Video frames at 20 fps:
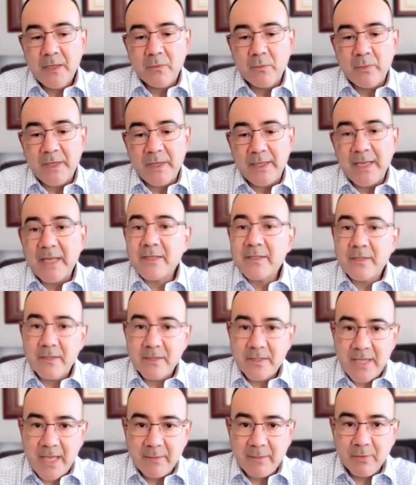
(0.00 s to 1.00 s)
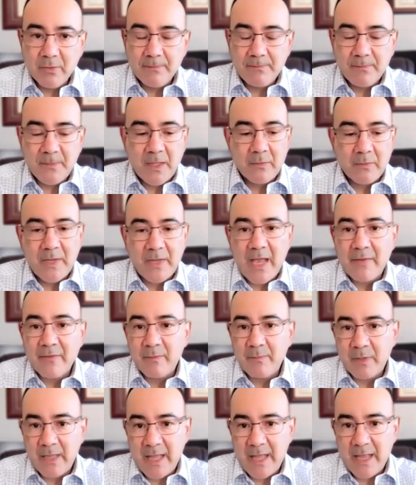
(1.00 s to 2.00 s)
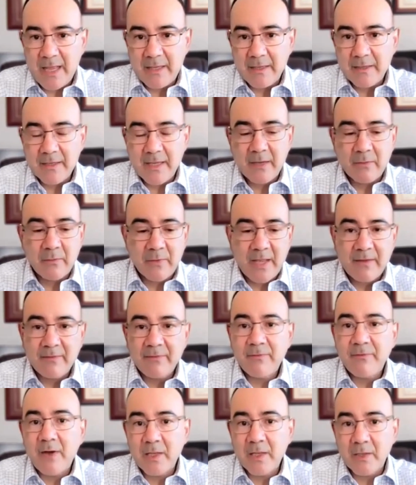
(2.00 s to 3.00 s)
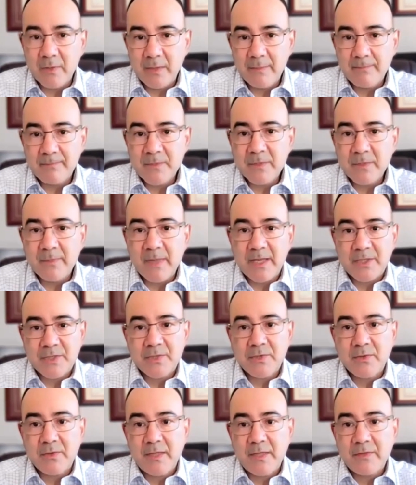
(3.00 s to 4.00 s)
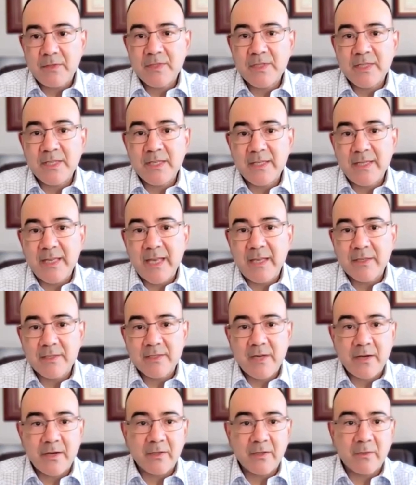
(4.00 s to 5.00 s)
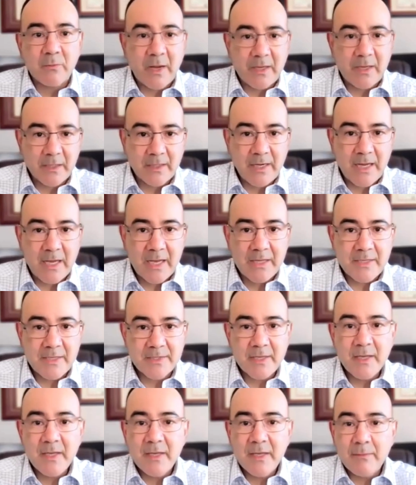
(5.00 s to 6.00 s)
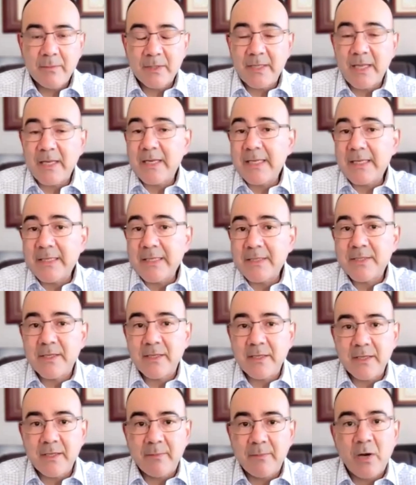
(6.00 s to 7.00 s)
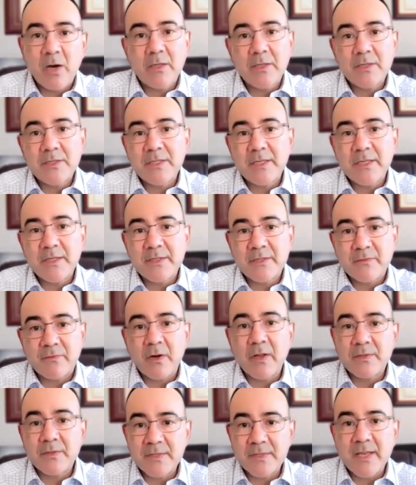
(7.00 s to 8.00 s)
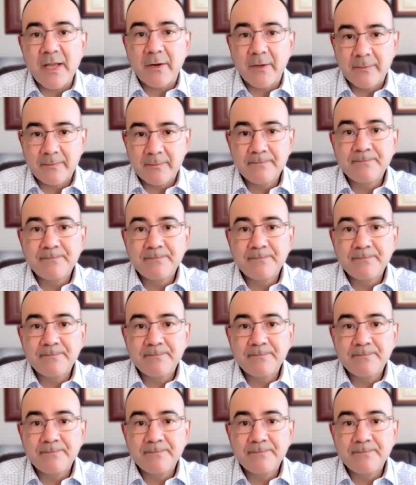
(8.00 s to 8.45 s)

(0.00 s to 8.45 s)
we get to the table and we have a plan and we have follow-up to make sure that the CDA is not only recognized, but that ECE policy is front and center.